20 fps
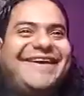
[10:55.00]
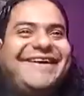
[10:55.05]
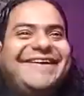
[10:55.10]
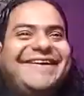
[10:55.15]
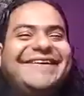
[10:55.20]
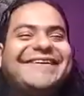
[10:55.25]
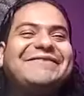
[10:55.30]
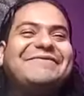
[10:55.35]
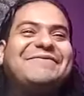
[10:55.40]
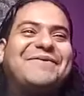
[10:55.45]

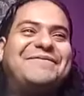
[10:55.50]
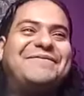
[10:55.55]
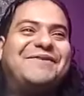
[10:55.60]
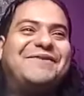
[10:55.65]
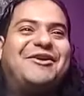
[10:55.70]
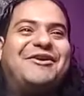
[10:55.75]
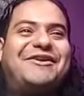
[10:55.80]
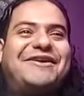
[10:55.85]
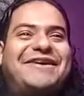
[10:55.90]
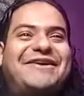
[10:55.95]
from
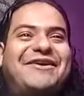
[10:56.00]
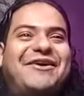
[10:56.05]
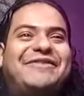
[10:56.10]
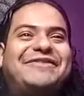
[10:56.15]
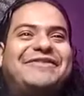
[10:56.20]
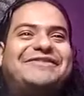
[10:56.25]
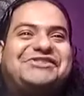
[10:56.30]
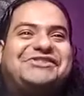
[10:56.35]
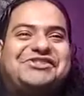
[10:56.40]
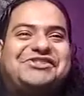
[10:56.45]
learning all
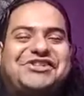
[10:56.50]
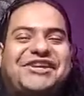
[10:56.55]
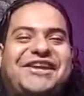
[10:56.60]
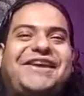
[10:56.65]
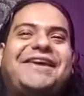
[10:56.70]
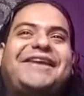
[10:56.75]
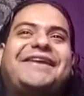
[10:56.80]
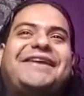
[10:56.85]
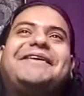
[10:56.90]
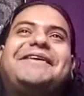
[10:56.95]
this
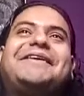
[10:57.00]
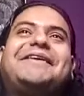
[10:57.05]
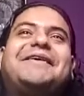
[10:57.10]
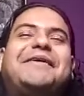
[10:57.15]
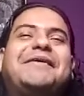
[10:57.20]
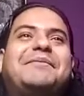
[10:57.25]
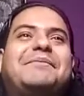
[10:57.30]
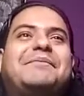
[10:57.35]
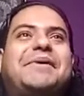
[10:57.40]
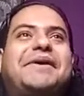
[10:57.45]
shit.
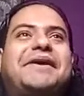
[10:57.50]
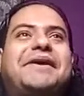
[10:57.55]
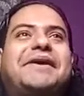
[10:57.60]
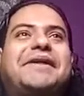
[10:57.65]
But